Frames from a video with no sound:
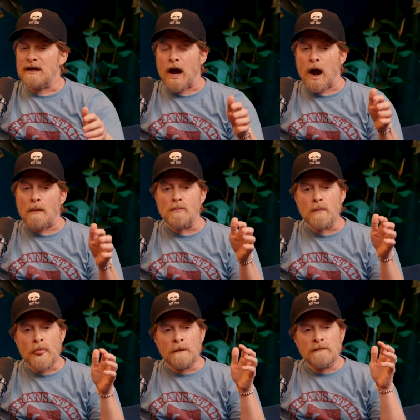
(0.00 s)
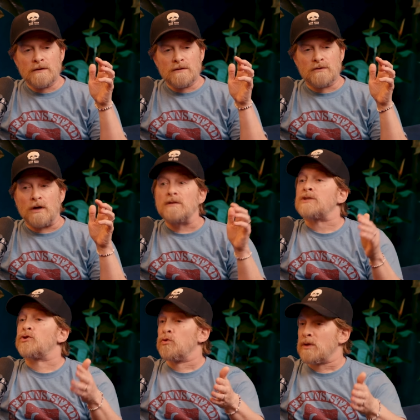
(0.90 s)
um, the
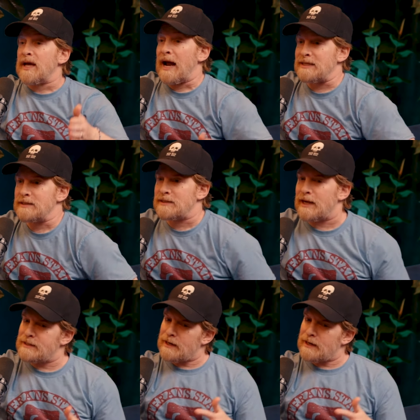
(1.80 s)
electric Kool Aid acid test.